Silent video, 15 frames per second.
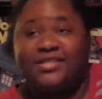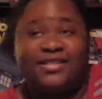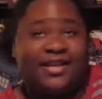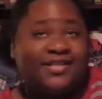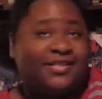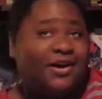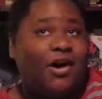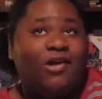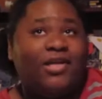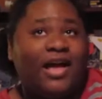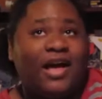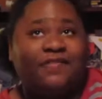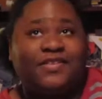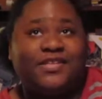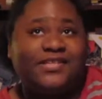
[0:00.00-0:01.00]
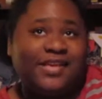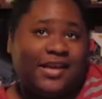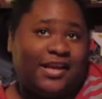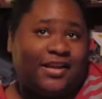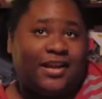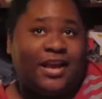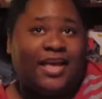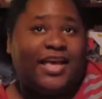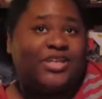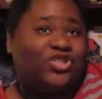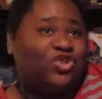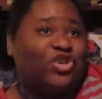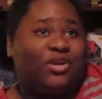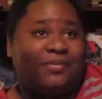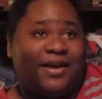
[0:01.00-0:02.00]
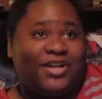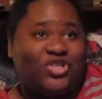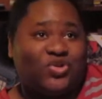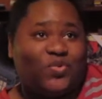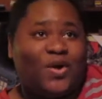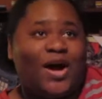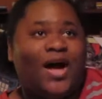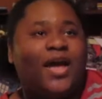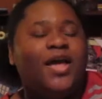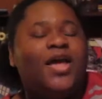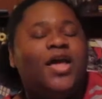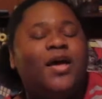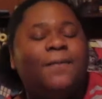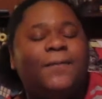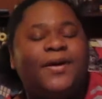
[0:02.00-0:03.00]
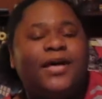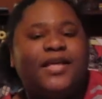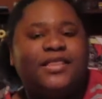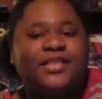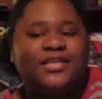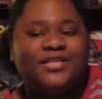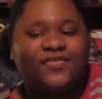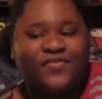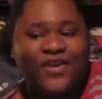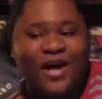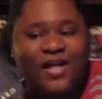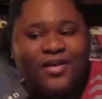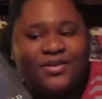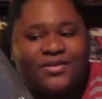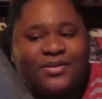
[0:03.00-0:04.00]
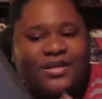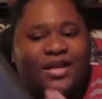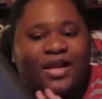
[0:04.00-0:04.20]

That's all I have to say, and I guess you can imagine why. But this follows